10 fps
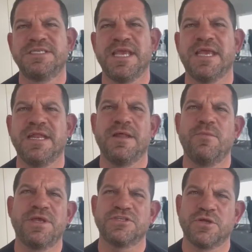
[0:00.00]
See it, and then
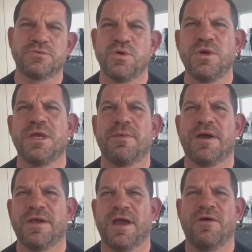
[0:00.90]
we can stop talking
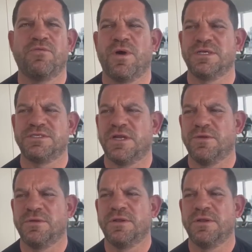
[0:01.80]
about it. Otherwise, you know,